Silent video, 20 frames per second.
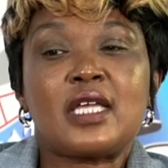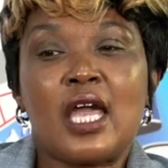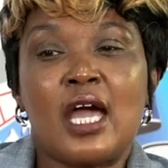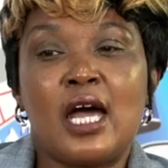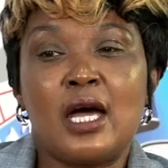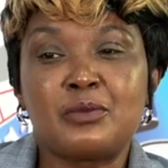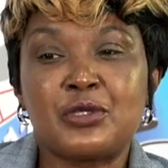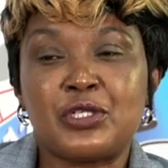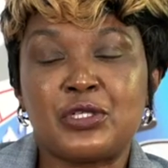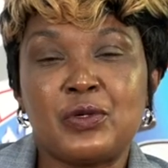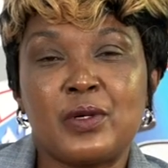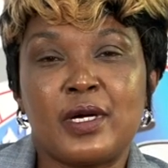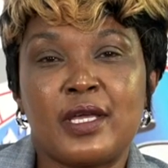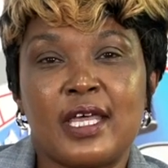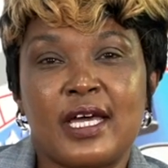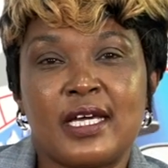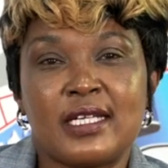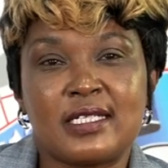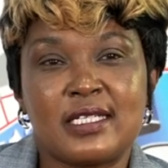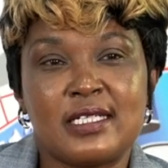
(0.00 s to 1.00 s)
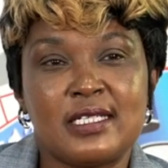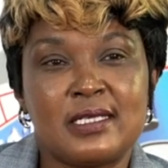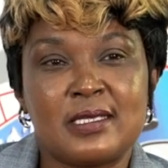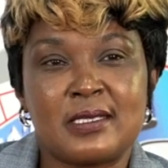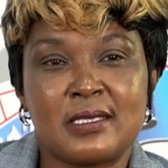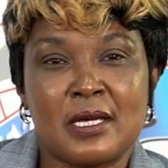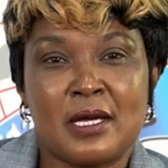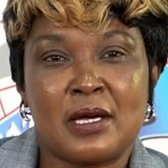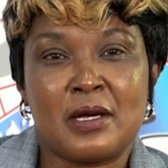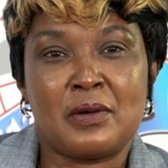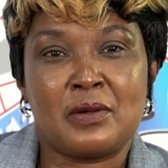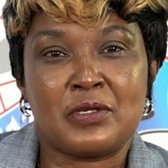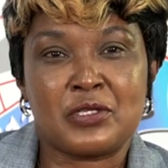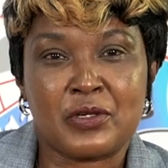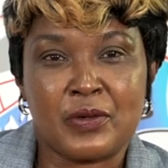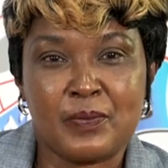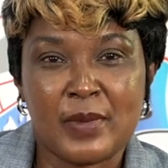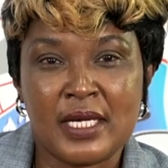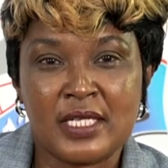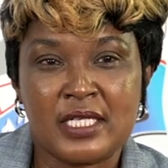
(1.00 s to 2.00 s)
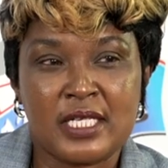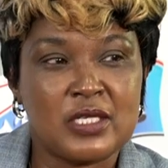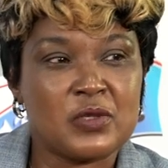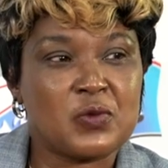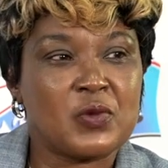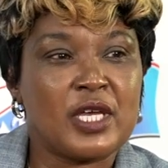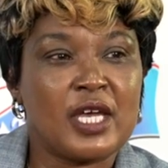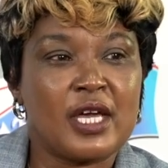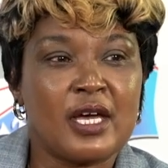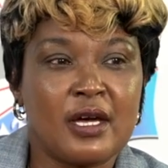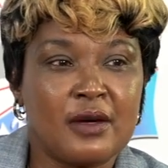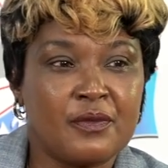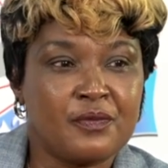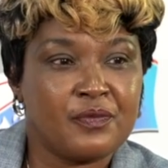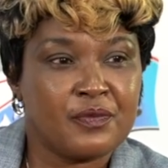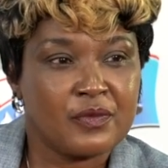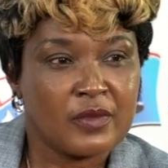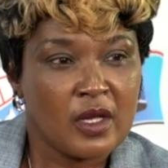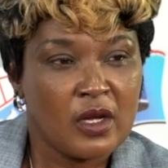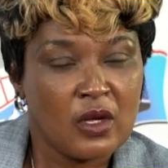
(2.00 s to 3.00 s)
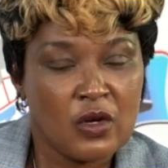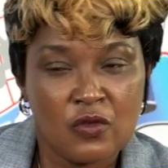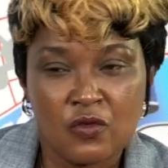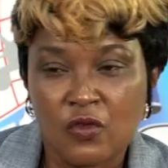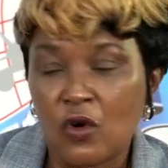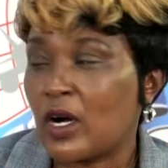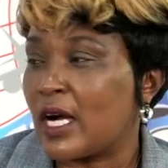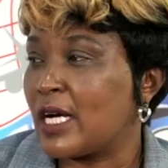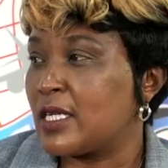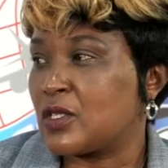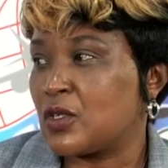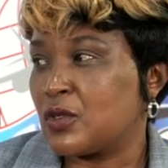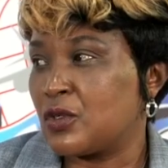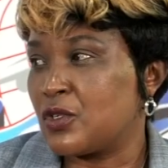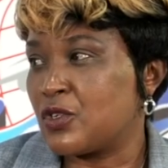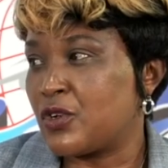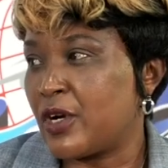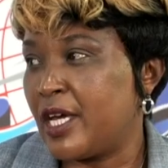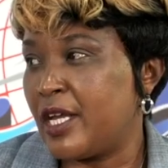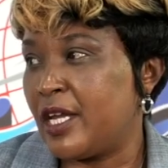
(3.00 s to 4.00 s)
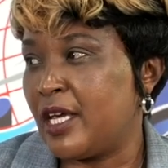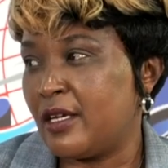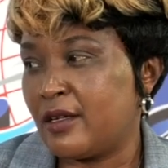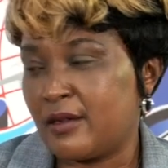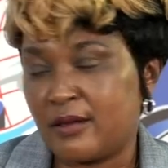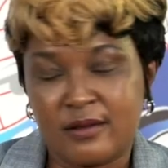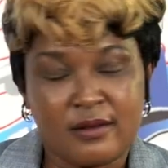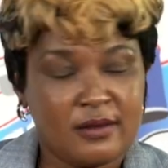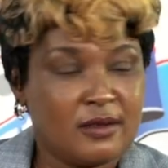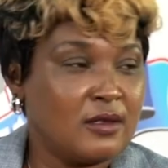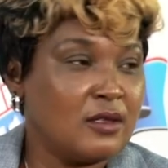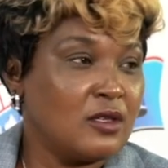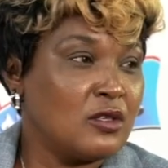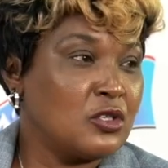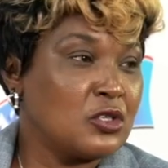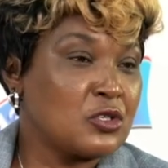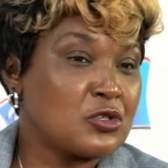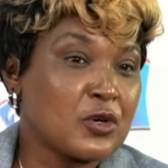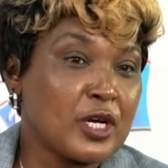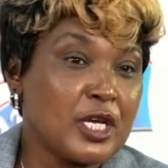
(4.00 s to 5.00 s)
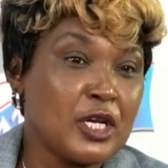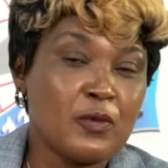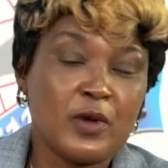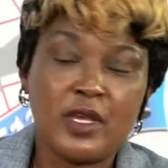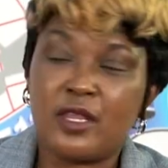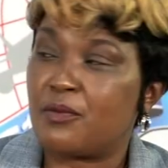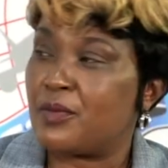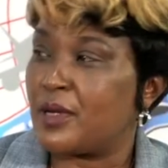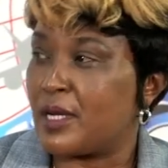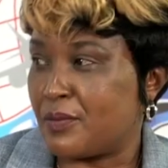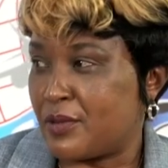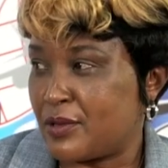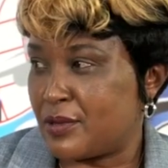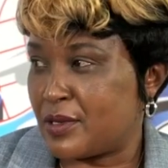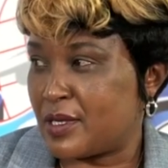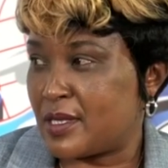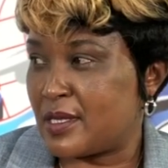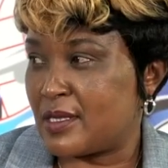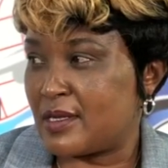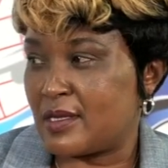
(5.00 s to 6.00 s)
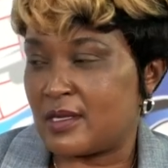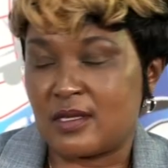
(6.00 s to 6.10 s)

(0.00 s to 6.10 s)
I'm sure that is too much as we focus on training with a purpose.